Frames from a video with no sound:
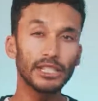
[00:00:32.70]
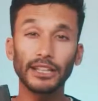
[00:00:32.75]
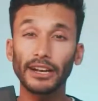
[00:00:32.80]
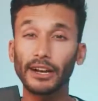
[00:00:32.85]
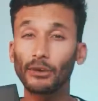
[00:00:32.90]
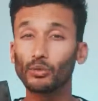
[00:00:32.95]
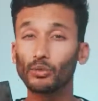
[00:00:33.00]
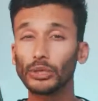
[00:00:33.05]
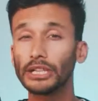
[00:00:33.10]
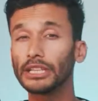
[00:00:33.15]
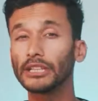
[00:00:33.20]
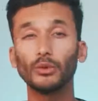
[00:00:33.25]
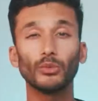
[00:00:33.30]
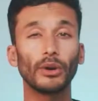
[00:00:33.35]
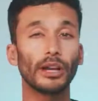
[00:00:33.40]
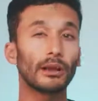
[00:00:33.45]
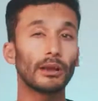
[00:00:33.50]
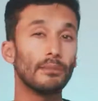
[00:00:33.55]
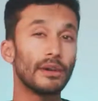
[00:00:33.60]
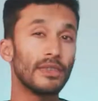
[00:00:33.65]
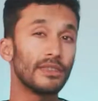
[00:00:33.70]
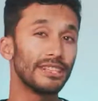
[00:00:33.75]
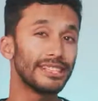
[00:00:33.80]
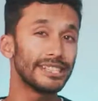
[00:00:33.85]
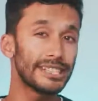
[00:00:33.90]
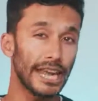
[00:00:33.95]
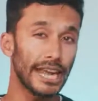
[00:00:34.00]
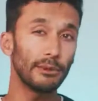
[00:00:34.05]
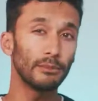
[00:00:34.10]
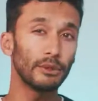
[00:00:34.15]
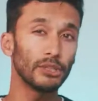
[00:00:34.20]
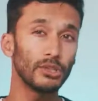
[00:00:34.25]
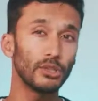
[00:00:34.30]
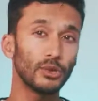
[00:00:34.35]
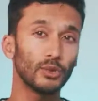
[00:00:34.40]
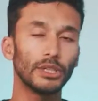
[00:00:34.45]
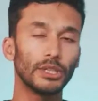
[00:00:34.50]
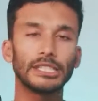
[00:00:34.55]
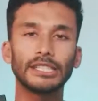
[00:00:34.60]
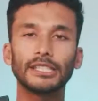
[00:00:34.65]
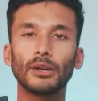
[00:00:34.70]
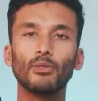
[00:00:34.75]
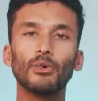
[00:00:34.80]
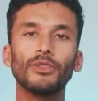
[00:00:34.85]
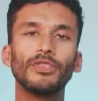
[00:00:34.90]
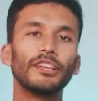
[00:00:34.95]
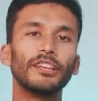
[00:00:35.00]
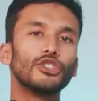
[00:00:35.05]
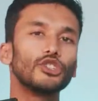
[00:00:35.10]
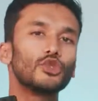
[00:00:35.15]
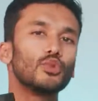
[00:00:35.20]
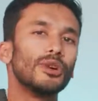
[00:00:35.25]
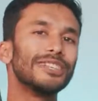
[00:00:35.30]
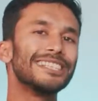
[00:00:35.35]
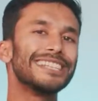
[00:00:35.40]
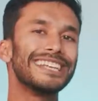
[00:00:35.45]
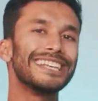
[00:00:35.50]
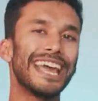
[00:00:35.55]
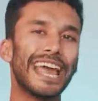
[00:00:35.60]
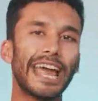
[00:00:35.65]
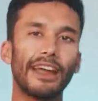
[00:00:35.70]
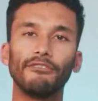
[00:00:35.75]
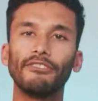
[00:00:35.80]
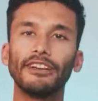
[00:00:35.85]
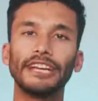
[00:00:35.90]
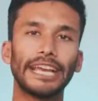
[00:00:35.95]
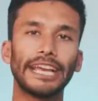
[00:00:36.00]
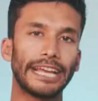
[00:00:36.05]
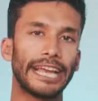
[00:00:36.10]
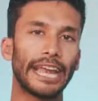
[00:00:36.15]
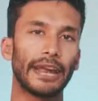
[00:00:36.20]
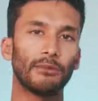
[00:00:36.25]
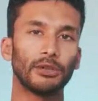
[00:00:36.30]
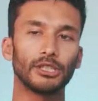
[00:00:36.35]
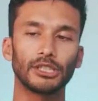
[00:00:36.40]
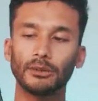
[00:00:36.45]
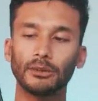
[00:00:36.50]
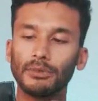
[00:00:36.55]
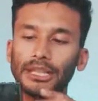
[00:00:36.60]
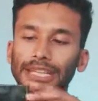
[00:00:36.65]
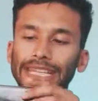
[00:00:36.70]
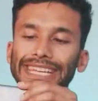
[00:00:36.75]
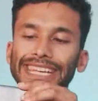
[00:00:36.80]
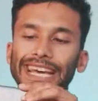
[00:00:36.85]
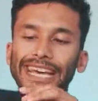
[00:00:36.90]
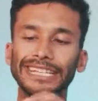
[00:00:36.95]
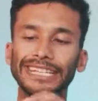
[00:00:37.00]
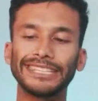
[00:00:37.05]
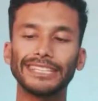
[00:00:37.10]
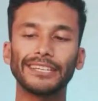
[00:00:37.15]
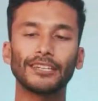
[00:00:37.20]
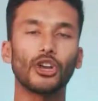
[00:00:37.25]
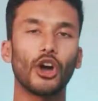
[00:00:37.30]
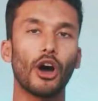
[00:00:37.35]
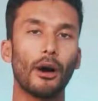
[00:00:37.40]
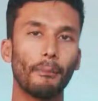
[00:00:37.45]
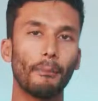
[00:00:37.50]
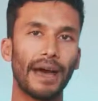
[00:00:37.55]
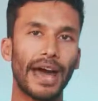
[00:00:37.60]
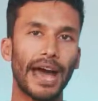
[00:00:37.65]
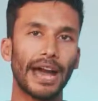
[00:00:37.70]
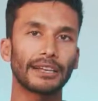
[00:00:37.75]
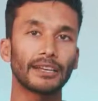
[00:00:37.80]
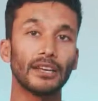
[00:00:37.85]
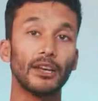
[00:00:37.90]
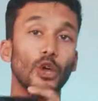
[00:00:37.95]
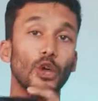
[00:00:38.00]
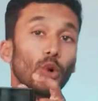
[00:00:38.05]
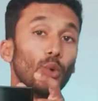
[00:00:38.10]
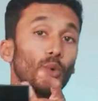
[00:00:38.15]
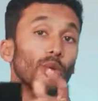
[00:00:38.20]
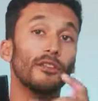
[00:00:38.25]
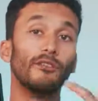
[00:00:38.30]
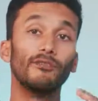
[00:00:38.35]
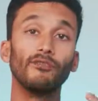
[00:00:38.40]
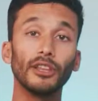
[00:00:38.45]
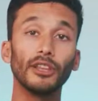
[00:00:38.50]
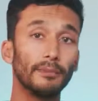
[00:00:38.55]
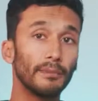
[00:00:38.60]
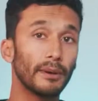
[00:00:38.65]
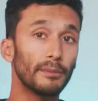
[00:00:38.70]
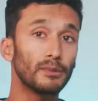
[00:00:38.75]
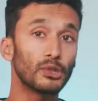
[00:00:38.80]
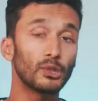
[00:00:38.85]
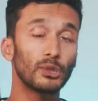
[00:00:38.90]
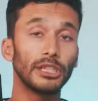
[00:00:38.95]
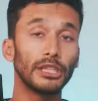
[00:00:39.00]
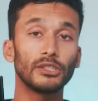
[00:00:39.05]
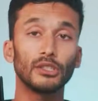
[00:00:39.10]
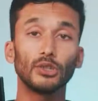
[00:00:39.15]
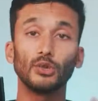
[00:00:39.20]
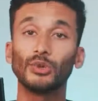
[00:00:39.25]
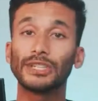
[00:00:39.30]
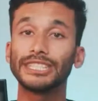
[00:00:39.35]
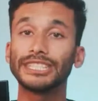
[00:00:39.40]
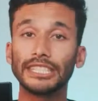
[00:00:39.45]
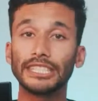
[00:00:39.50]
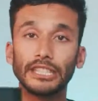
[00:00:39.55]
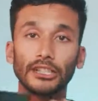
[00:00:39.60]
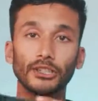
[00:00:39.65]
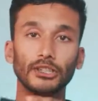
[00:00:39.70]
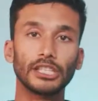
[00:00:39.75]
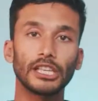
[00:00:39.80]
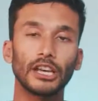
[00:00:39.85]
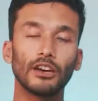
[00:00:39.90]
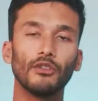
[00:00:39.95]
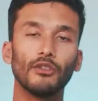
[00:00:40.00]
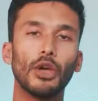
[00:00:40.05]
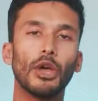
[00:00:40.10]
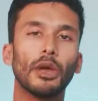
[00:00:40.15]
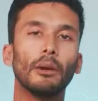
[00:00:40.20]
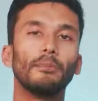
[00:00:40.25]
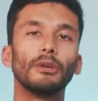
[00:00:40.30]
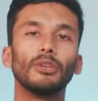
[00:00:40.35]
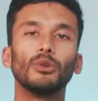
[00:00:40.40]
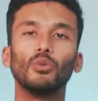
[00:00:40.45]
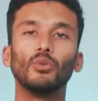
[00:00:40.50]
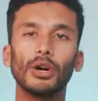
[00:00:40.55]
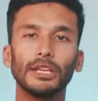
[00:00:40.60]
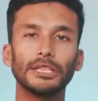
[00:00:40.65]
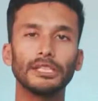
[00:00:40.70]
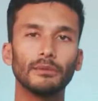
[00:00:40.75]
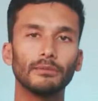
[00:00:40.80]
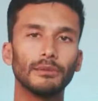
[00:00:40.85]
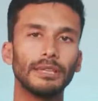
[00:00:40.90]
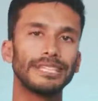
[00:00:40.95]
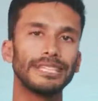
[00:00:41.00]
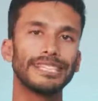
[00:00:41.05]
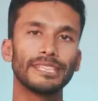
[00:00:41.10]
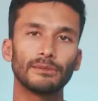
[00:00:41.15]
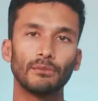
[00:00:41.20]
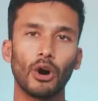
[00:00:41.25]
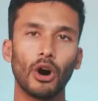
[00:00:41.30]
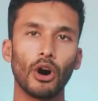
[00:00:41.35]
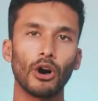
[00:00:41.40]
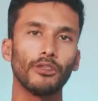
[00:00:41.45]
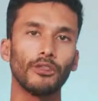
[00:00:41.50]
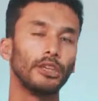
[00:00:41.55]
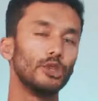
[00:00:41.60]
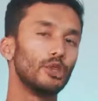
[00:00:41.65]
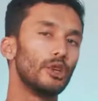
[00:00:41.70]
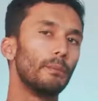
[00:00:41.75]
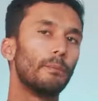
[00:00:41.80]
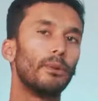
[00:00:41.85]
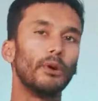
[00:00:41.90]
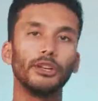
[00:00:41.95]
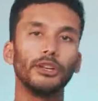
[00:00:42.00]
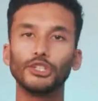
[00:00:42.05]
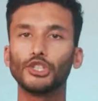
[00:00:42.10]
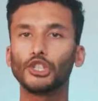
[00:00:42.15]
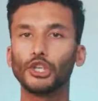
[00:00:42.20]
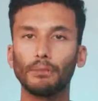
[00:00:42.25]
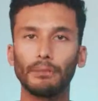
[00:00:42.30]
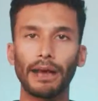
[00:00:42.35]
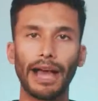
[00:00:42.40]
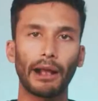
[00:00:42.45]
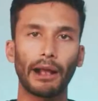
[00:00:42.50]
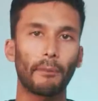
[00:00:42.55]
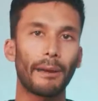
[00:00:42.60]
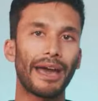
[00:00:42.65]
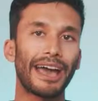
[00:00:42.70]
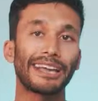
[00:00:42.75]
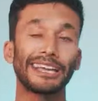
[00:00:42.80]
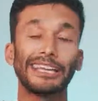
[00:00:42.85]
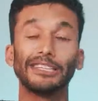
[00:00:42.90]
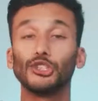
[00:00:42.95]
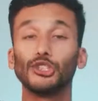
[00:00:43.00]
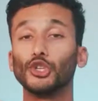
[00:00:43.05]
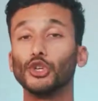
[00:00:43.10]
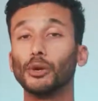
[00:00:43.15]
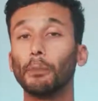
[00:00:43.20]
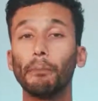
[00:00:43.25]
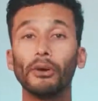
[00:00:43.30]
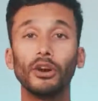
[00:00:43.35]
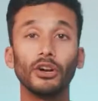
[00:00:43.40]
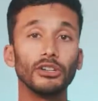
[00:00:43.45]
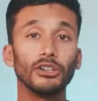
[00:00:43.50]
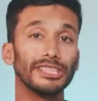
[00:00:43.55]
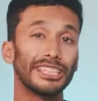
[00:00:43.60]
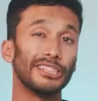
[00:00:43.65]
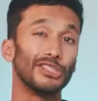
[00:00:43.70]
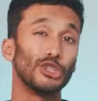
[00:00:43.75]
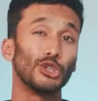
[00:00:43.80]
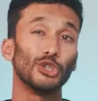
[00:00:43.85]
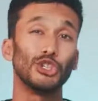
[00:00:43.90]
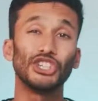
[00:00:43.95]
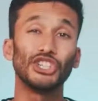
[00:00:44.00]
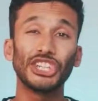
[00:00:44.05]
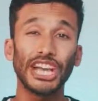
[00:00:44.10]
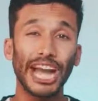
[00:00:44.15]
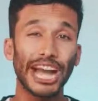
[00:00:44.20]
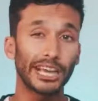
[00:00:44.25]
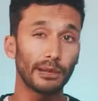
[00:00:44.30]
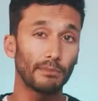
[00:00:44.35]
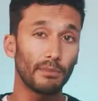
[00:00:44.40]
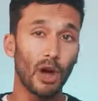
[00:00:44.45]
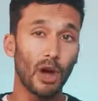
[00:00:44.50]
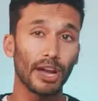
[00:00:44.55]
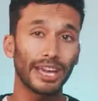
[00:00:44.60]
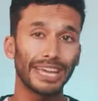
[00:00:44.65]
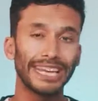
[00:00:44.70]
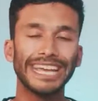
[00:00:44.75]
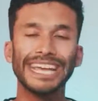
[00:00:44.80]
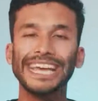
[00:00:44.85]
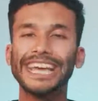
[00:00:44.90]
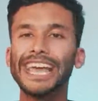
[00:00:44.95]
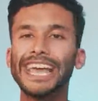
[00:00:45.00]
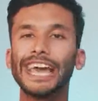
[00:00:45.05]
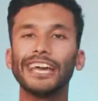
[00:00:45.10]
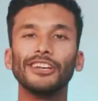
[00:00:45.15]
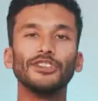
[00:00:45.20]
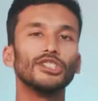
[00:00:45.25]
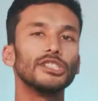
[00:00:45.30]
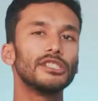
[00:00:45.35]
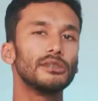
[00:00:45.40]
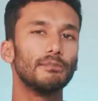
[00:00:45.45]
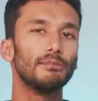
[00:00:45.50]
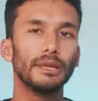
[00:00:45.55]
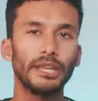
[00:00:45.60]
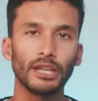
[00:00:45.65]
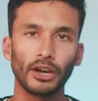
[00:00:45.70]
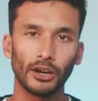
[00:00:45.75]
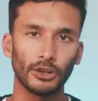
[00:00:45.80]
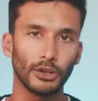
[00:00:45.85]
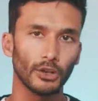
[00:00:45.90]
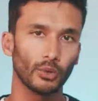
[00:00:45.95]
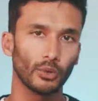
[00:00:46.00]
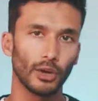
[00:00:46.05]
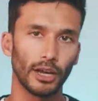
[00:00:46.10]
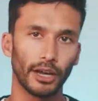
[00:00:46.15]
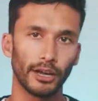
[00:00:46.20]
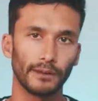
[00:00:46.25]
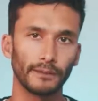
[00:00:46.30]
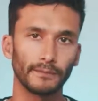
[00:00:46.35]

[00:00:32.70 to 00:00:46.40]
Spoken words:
that I really recommend this camera to is someone that just wants an everyday camera, something nice and compact with a flip up screen so you can see yourself, but you want something small that you can put into your backpack, into your purse, into your jacket pocket, and just be on your way.